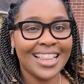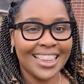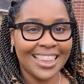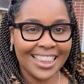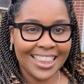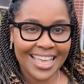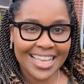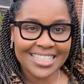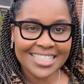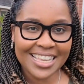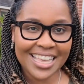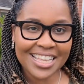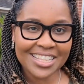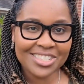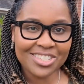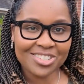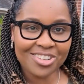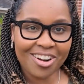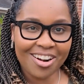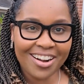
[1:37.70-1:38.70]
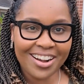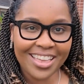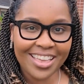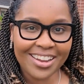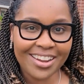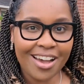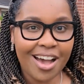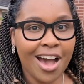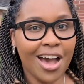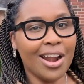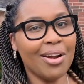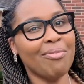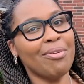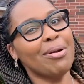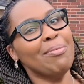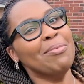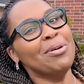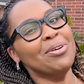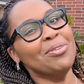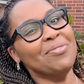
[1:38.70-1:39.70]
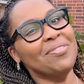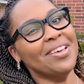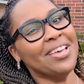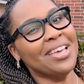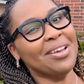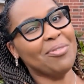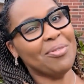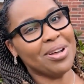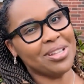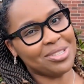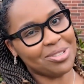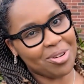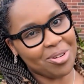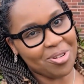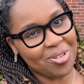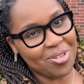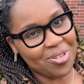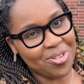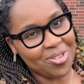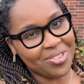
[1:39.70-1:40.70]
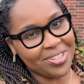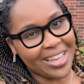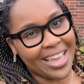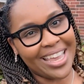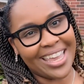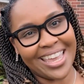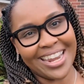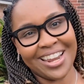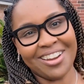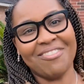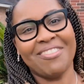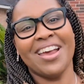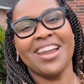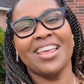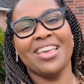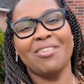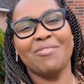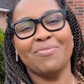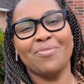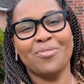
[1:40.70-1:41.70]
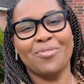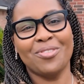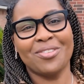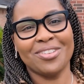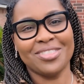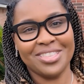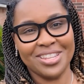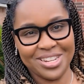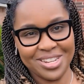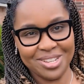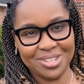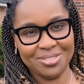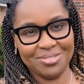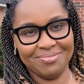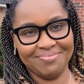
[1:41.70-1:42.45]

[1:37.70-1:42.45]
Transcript: Let's get started on removing what's old and getting ready for the new.